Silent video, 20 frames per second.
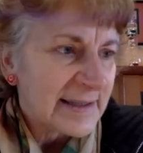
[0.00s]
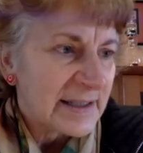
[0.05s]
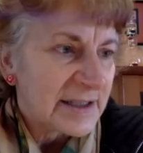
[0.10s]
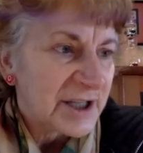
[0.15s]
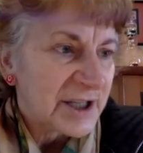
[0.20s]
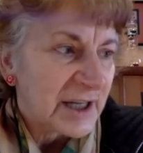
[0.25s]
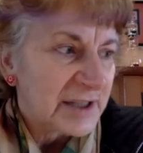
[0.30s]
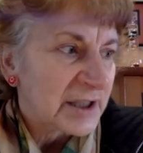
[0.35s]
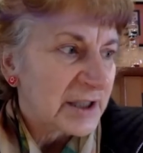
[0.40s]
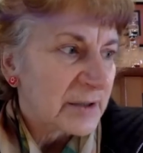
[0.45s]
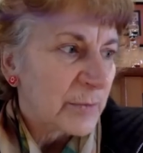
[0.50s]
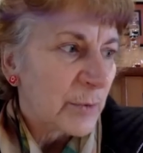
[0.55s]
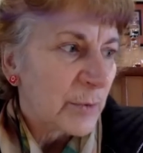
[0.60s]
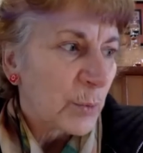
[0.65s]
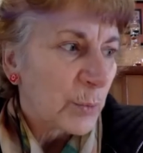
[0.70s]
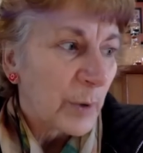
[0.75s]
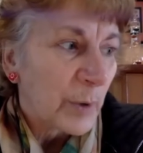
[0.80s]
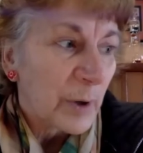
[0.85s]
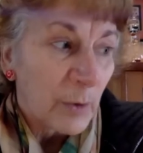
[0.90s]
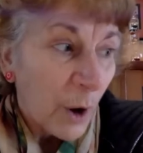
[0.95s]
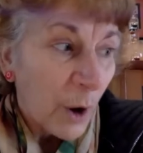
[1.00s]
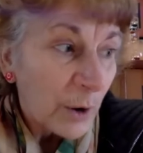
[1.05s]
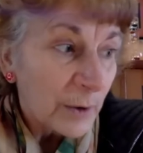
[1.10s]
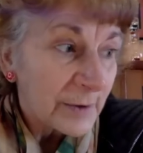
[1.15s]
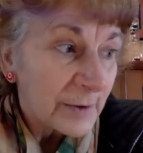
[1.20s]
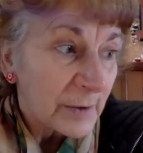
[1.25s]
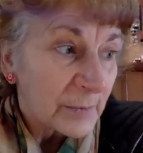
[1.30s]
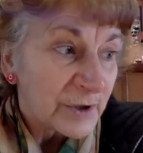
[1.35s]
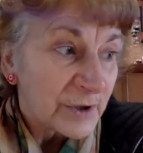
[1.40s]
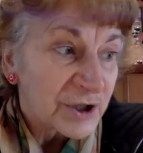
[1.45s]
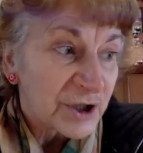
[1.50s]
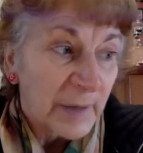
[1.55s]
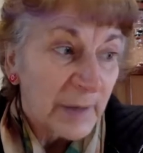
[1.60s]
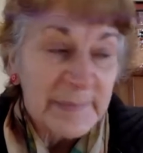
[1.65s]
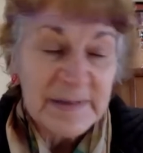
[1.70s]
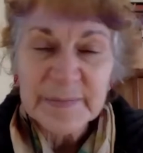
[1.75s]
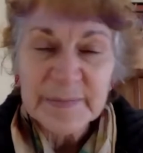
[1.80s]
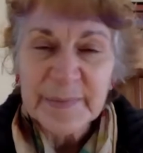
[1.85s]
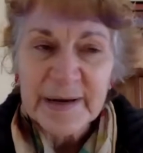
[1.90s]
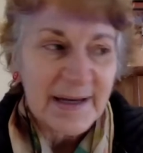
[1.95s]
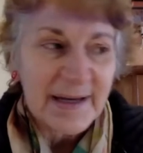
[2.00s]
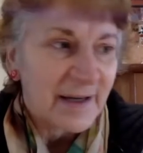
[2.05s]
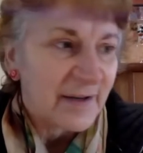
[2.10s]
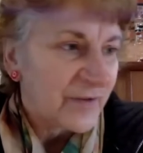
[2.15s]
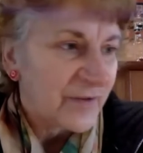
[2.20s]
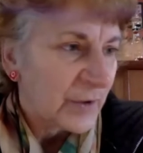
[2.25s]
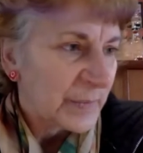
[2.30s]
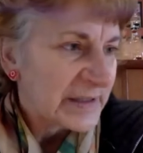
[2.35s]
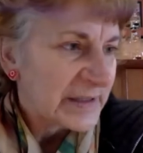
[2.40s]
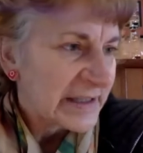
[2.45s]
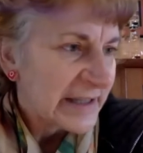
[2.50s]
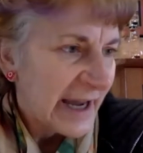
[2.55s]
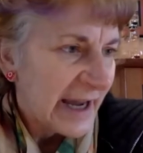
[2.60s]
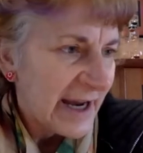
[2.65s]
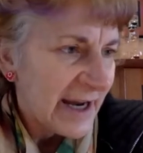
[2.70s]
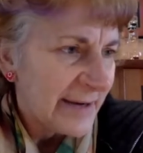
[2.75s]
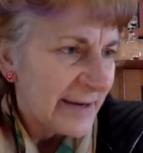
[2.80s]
the Dja Dja Wurrung, on which I'm speaking from today,